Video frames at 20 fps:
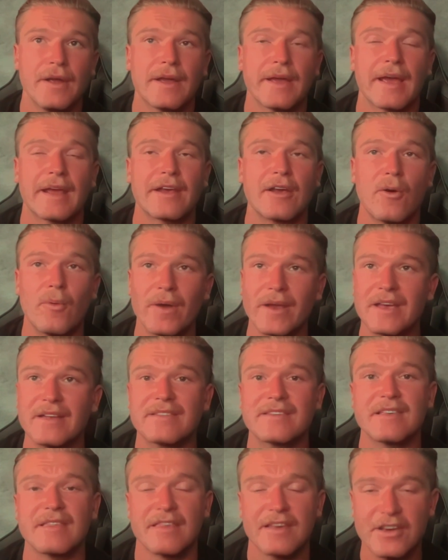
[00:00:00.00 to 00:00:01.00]
and going
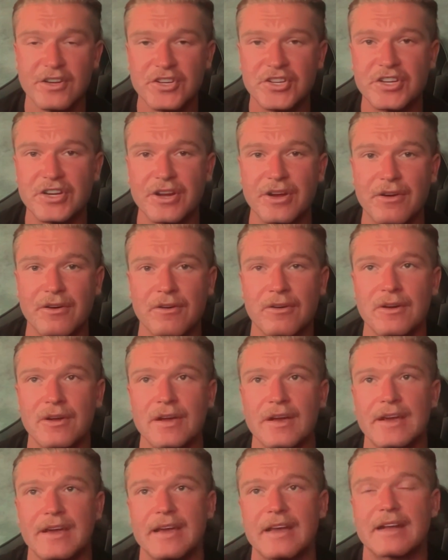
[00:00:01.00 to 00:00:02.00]
into this year,
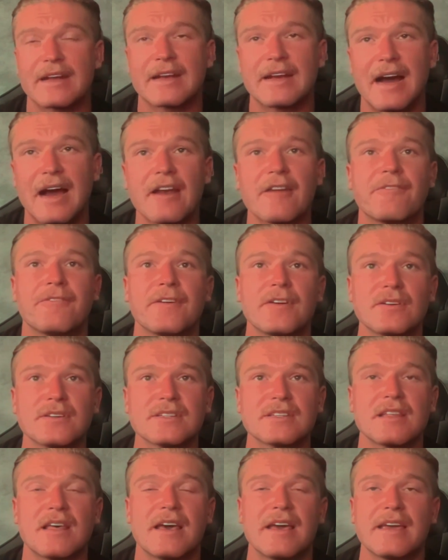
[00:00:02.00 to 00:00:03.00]
it kind of
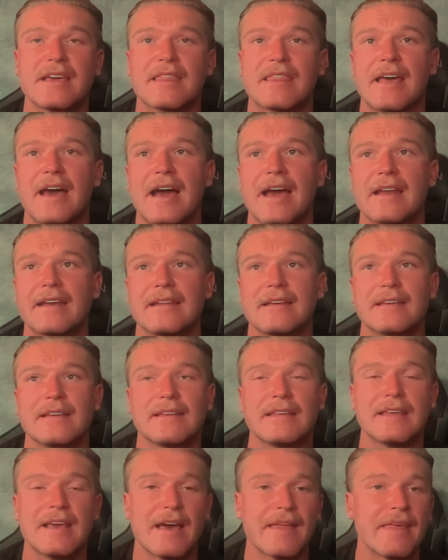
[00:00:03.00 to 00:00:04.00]
feels like that
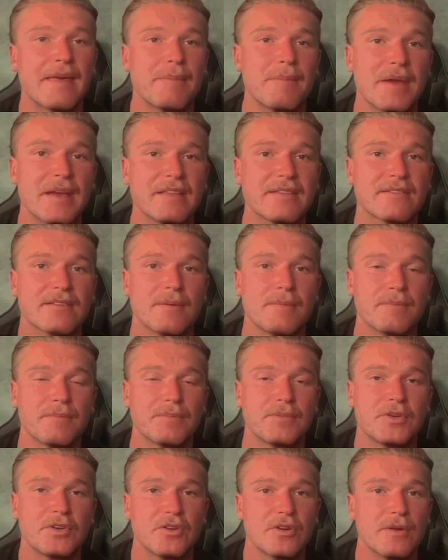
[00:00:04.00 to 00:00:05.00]
yeah, they made some
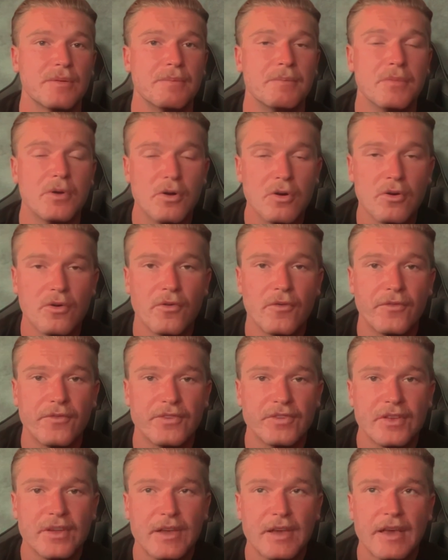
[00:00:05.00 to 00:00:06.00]
good
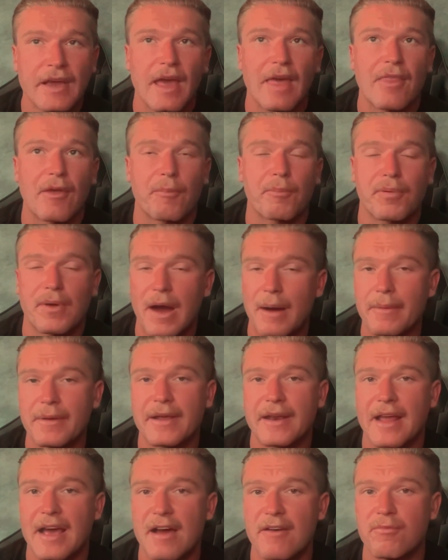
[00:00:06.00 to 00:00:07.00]
moves, and they're probably
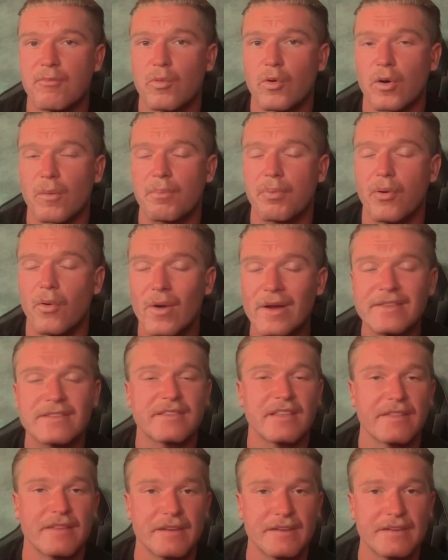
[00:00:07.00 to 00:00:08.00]
going to have more points
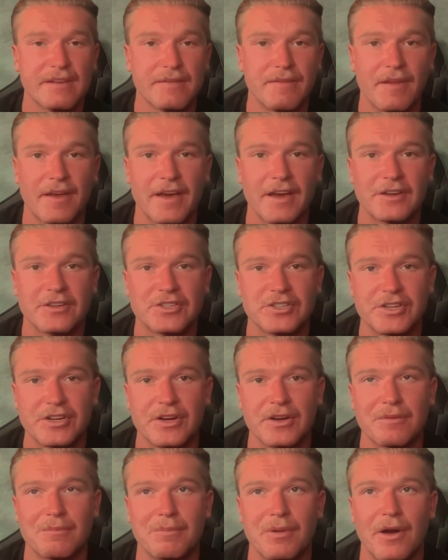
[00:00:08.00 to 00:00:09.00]
than they did last
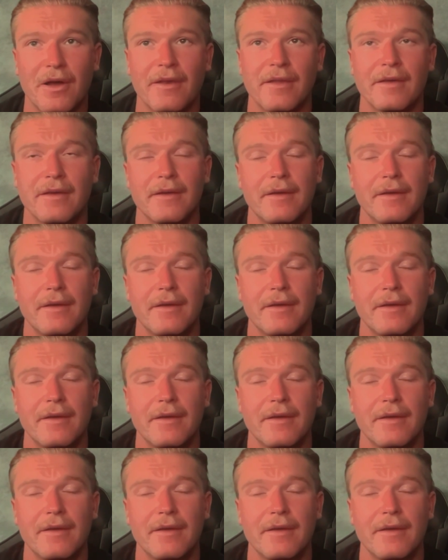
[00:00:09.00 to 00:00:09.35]
year, but